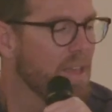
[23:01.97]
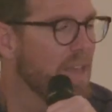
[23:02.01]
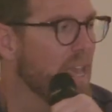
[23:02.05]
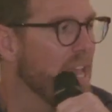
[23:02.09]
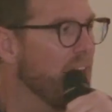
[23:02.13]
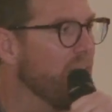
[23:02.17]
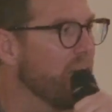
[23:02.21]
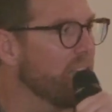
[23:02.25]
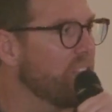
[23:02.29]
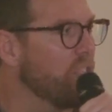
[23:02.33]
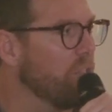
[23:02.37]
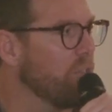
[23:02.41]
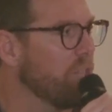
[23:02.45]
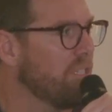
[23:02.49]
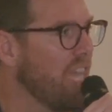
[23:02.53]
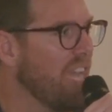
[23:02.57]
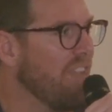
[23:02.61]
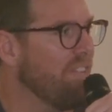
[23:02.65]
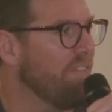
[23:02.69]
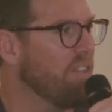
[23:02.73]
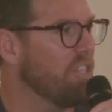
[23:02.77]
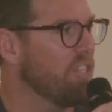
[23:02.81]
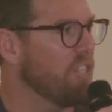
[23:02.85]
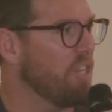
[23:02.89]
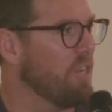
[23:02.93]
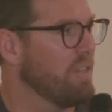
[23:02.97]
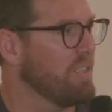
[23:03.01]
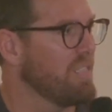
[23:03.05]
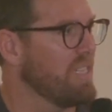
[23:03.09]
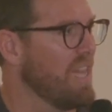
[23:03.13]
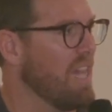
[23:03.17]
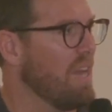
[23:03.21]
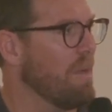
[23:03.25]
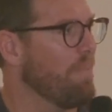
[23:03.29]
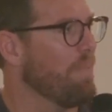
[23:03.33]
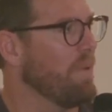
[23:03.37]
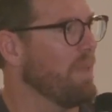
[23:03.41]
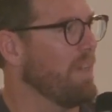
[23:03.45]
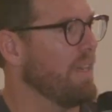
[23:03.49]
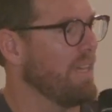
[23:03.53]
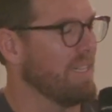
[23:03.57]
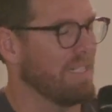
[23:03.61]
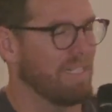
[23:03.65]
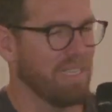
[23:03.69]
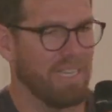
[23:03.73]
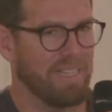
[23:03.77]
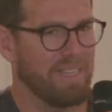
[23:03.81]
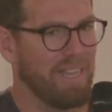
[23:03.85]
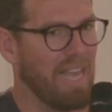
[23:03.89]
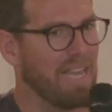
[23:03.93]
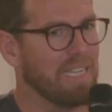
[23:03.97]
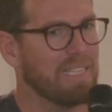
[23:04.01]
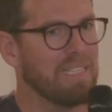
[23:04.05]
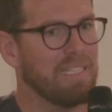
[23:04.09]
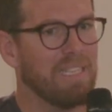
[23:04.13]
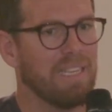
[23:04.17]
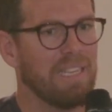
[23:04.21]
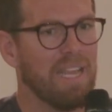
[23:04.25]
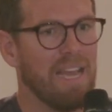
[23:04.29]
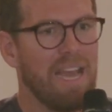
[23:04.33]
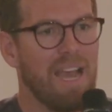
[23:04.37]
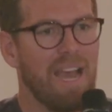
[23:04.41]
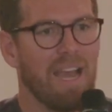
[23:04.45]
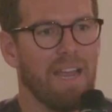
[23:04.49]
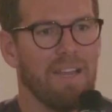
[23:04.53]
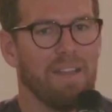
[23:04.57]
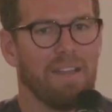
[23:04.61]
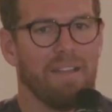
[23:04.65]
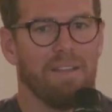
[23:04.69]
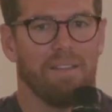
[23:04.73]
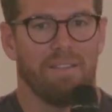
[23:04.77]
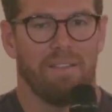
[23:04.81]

And so David shows up, and it's like, that's the guy,